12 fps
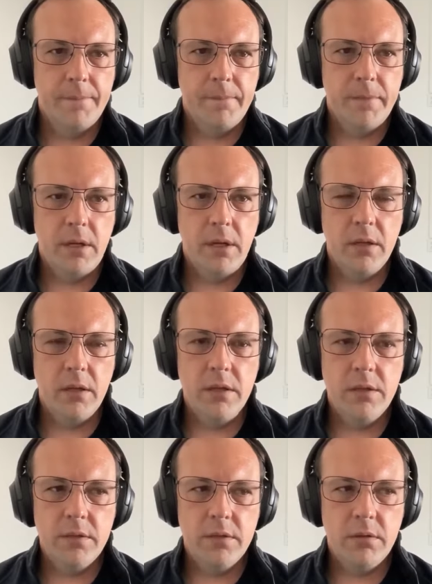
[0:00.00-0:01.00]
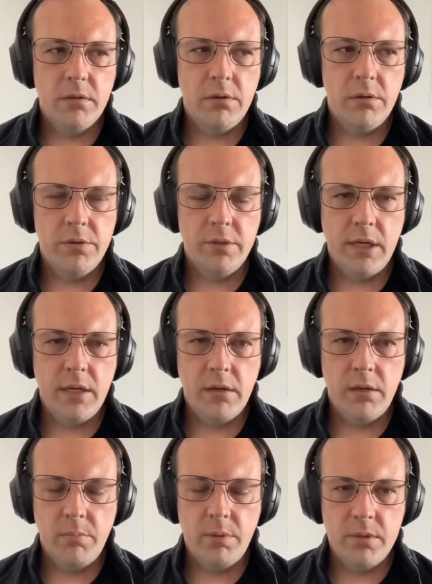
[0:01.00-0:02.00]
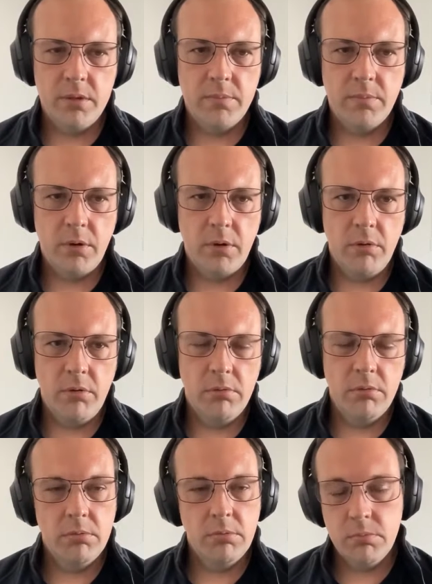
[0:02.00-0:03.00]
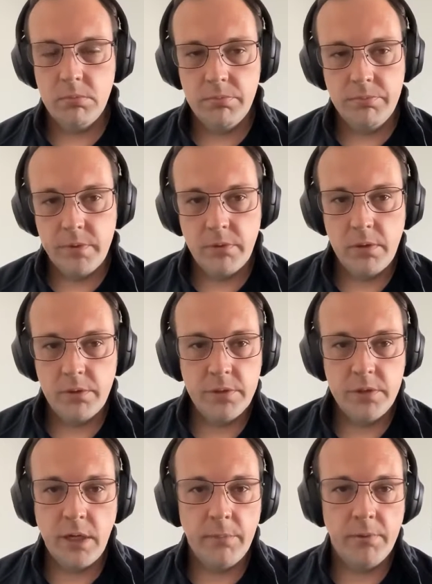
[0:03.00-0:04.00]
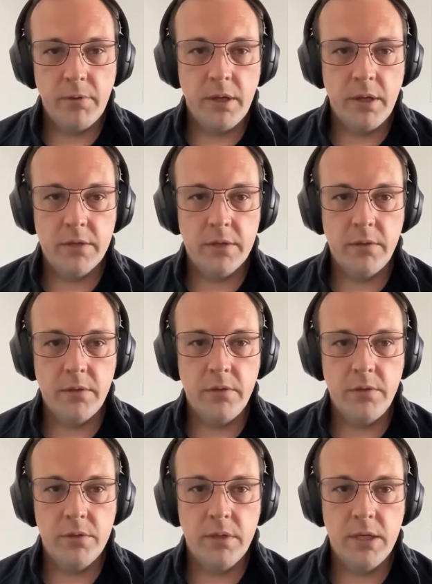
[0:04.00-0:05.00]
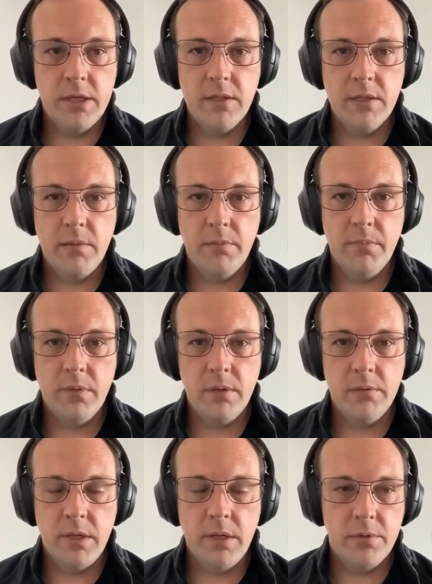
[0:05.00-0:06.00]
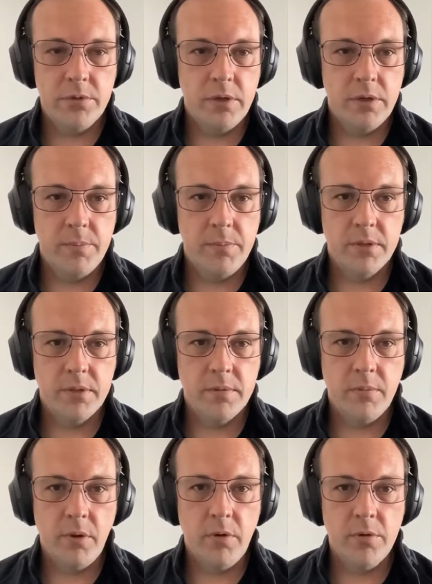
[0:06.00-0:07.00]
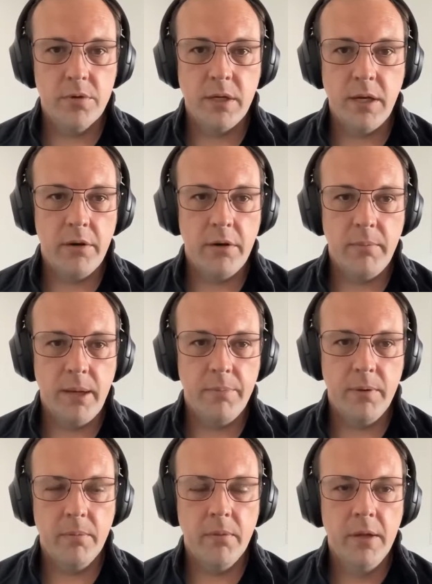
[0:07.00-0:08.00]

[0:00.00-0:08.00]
at least understand the business model. So there's a chapter that has a use case and demonstrates business models and how to map them.